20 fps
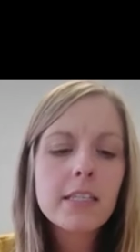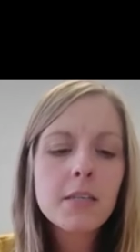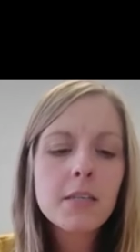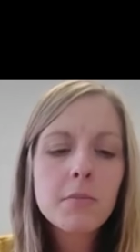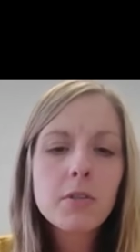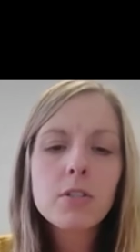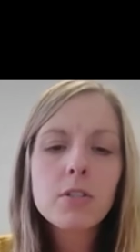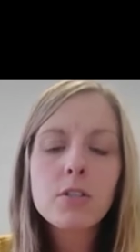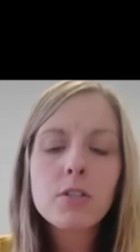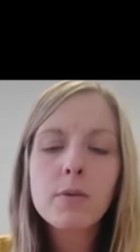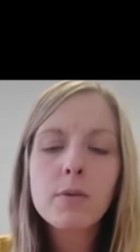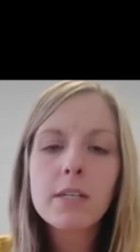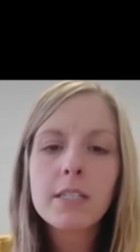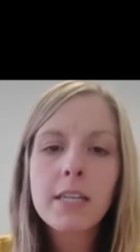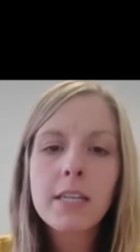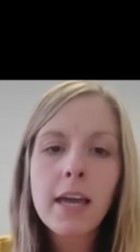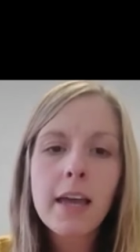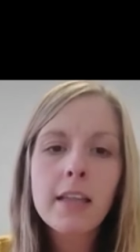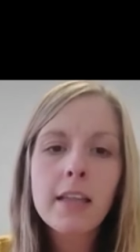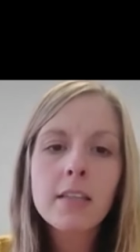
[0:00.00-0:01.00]
similar to a
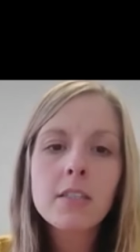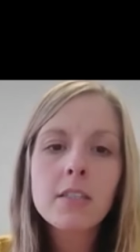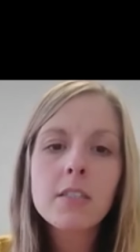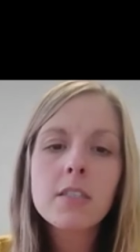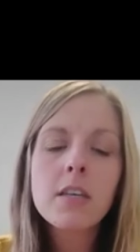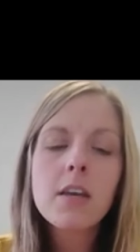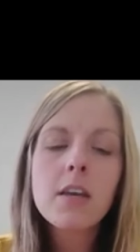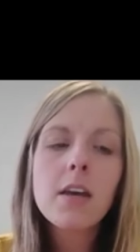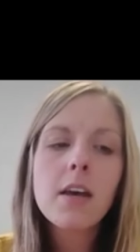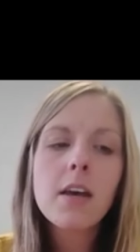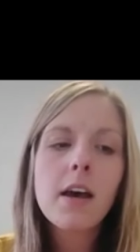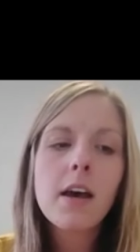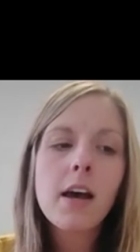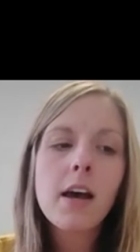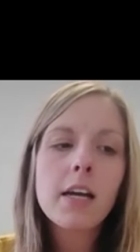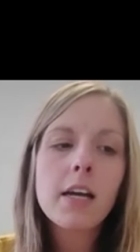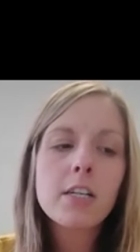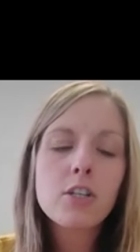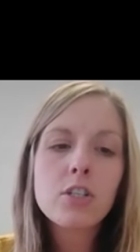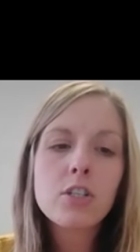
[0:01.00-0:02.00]
TENS.
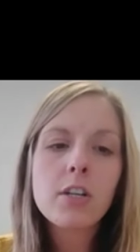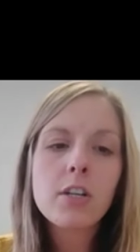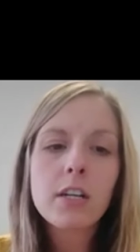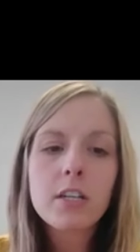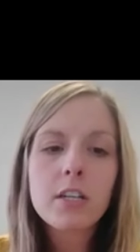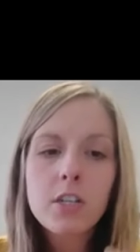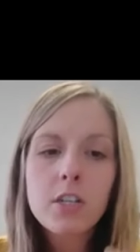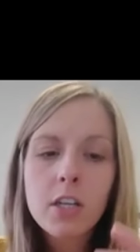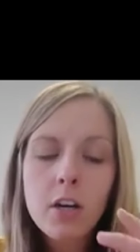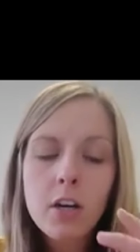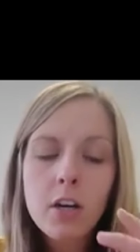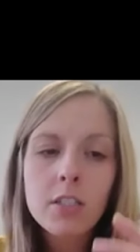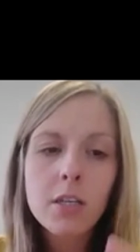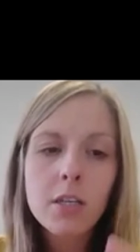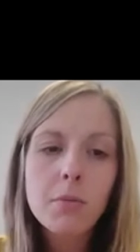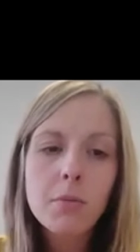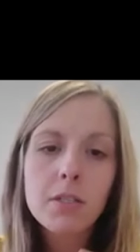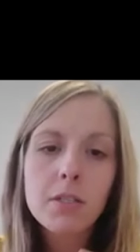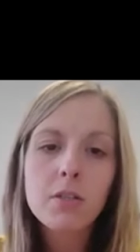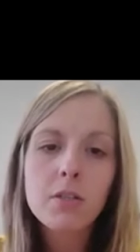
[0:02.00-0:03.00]
It's just not actually
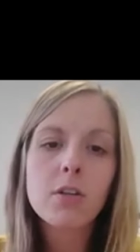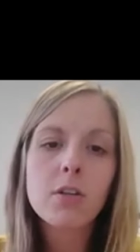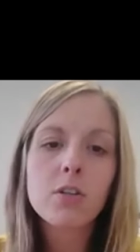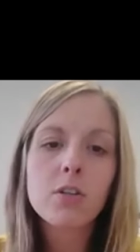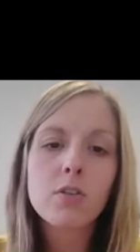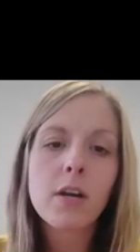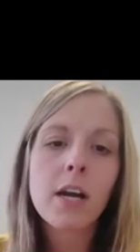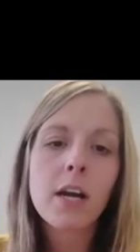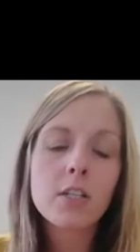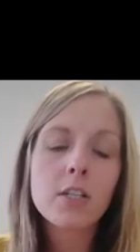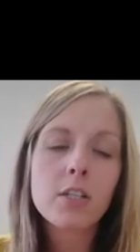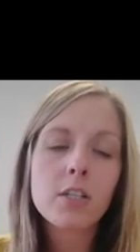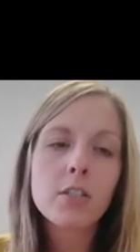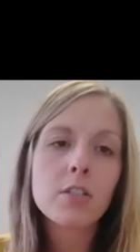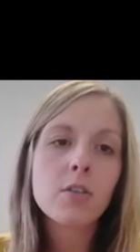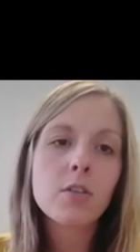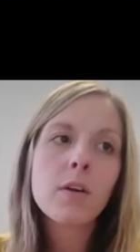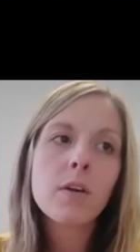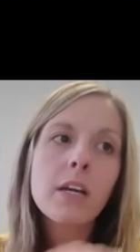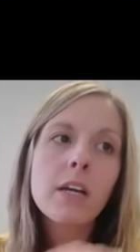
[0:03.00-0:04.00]
causing muscle contraction.
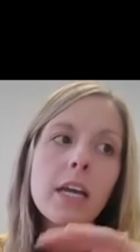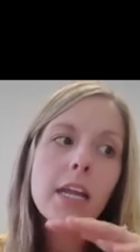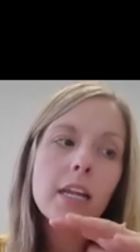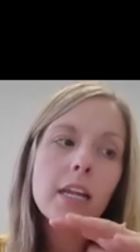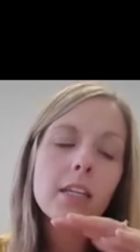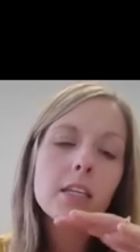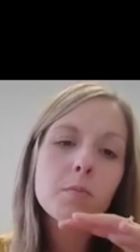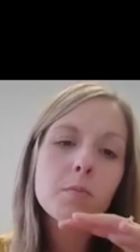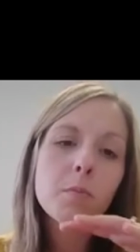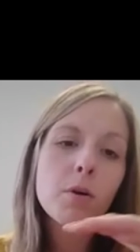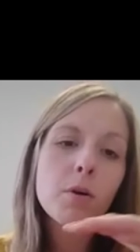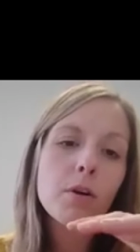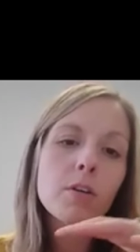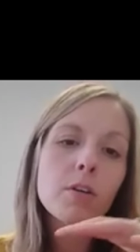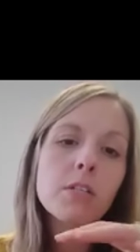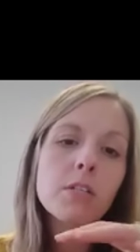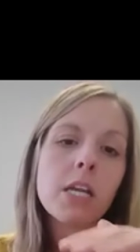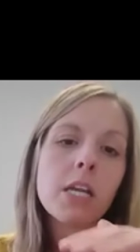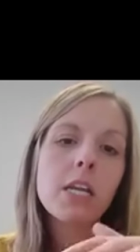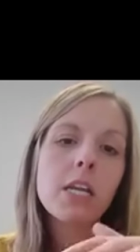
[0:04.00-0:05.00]
So we're getting this
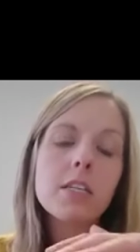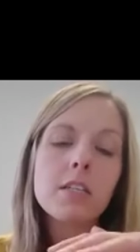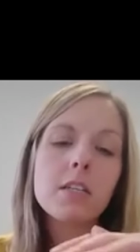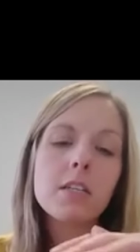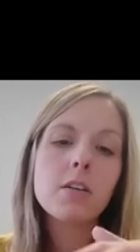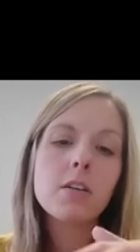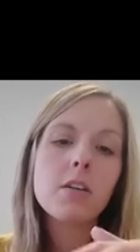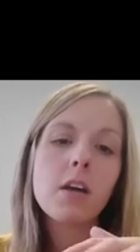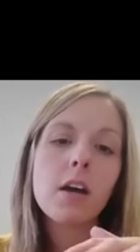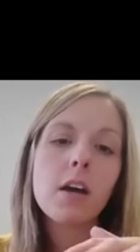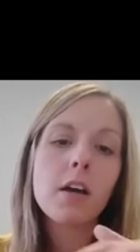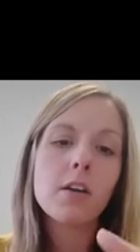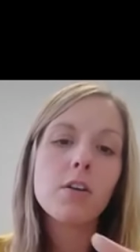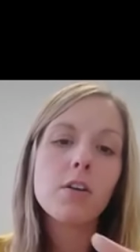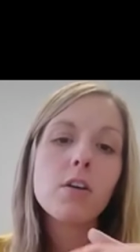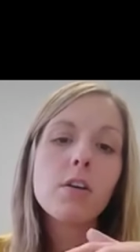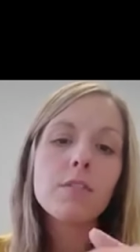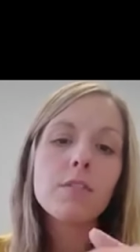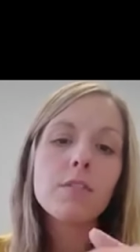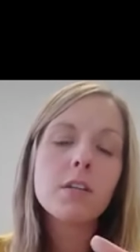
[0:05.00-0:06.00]
percutaneous
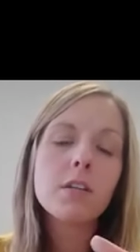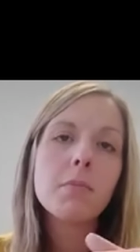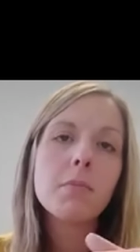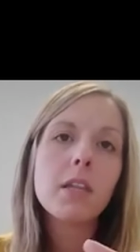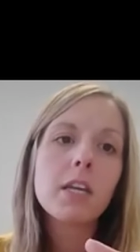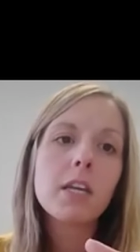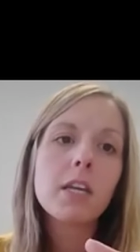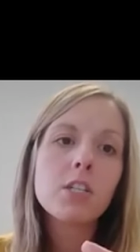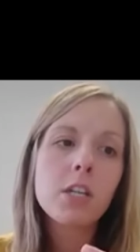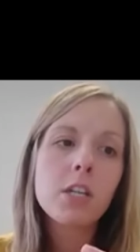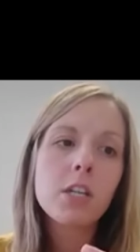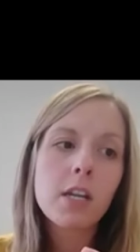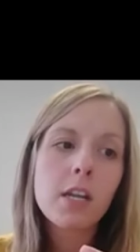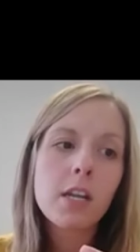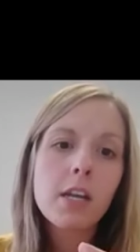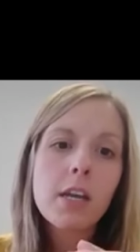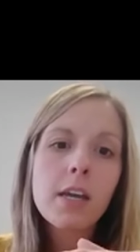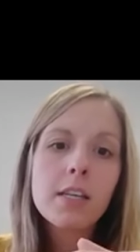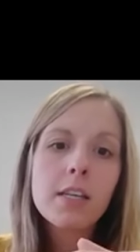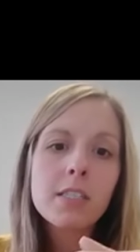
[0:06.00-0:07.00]
nerve stimulation
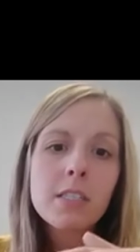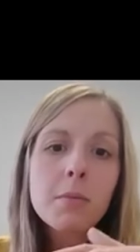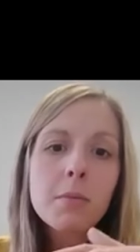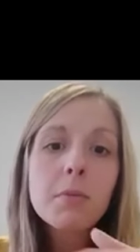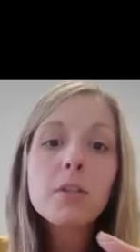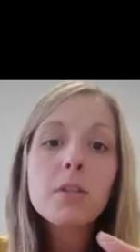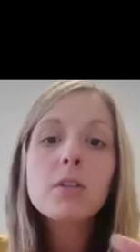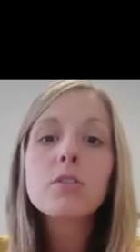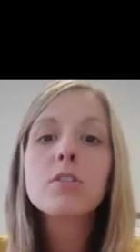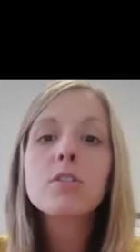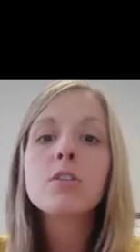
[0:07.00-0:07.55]
similar